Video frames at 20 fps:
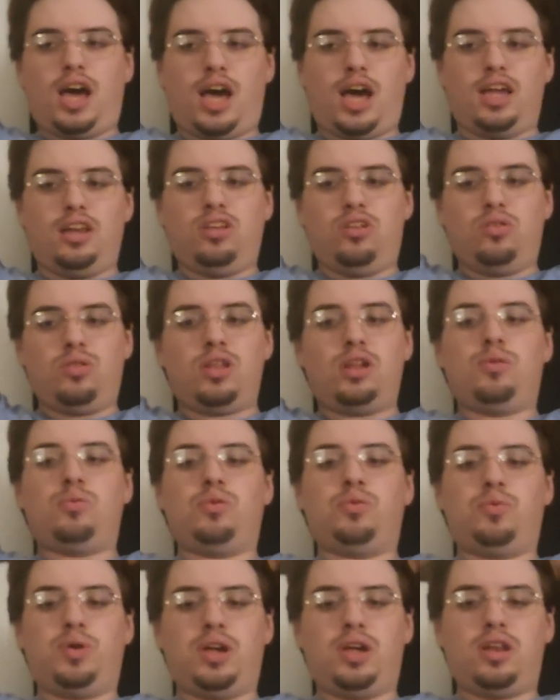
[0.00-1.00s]
I knew that he
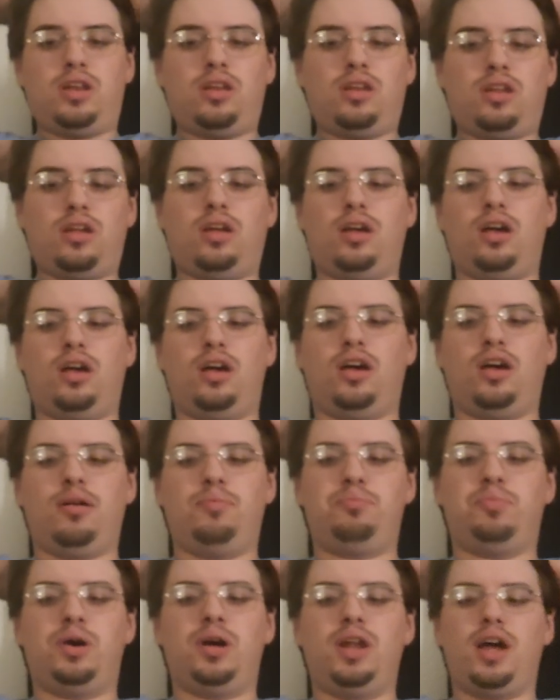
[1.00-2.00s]
would win,
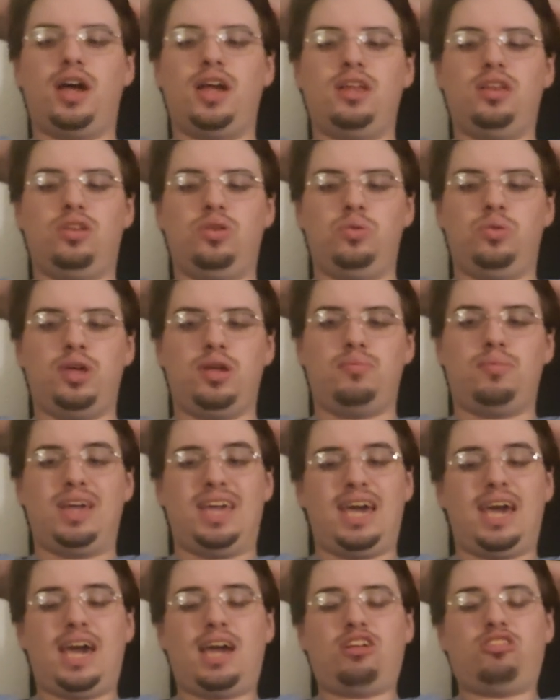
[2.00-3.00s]
but I knew that
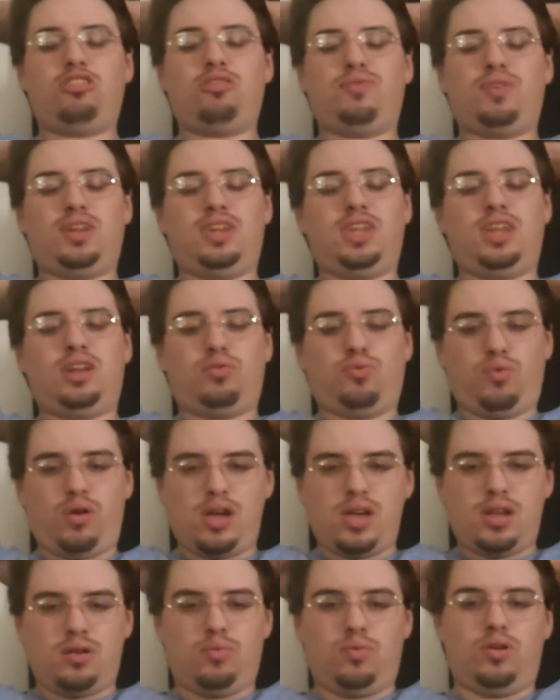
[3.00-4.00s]
my Ash, if I did it
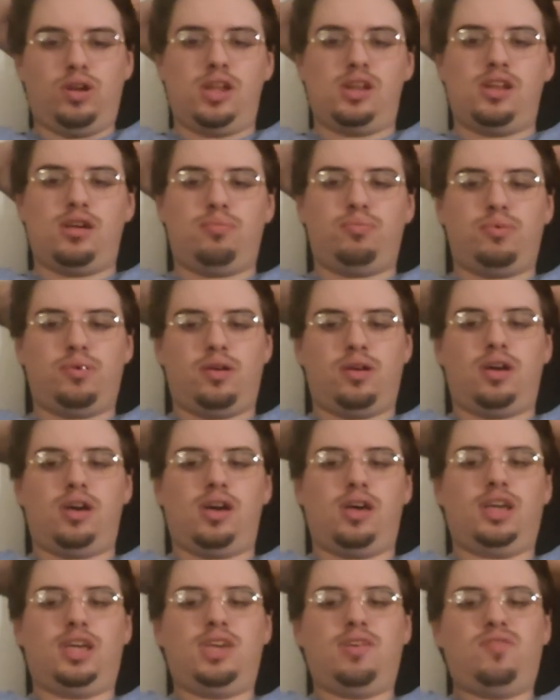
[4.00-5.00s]
right, would end
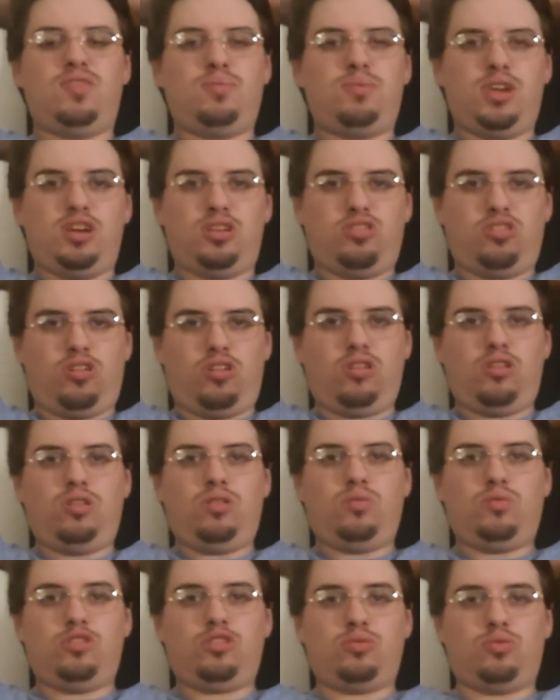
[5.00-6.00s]
up giving me a
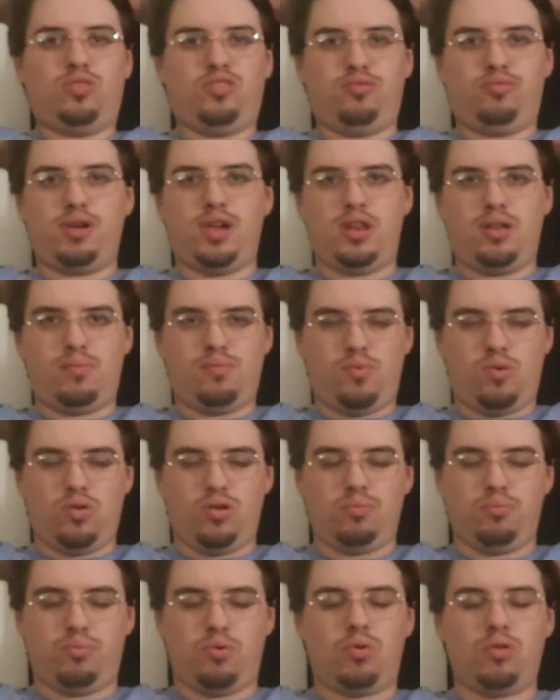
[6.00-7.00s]
turn, which would have been
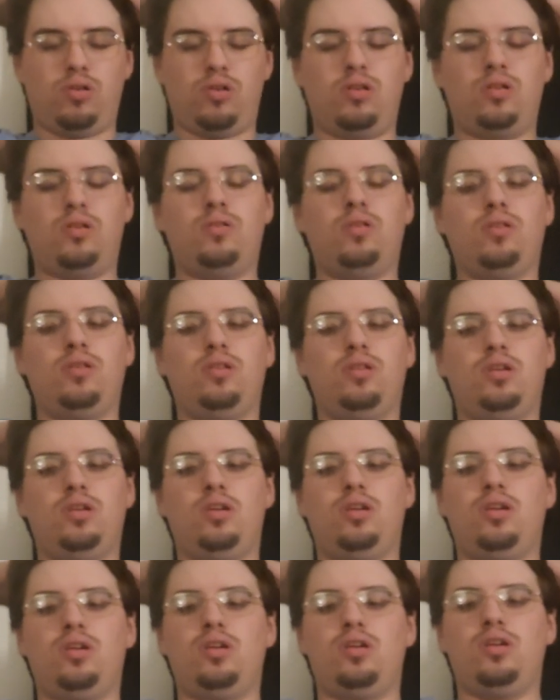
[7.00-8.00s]
more important.
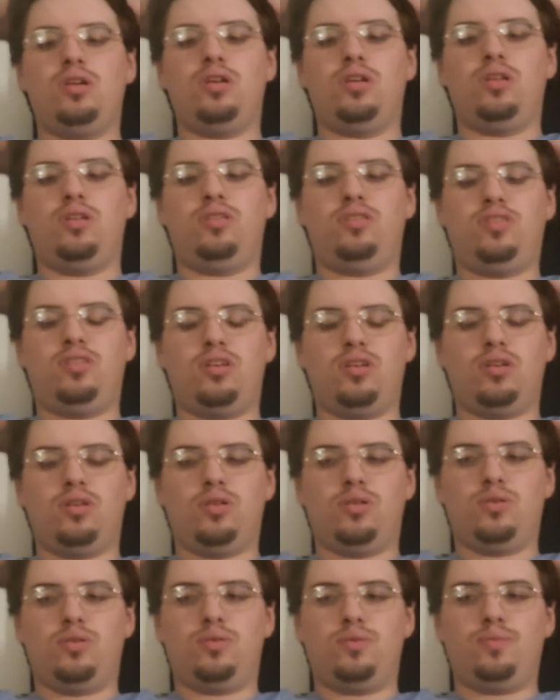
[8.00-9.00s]

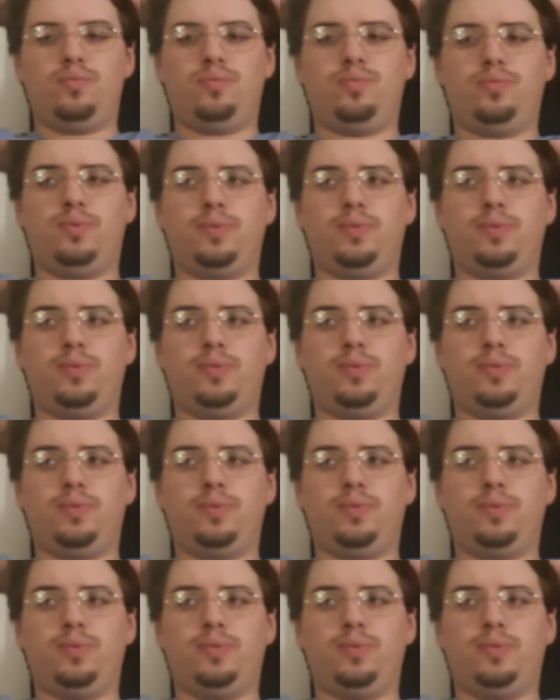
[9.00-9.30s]
So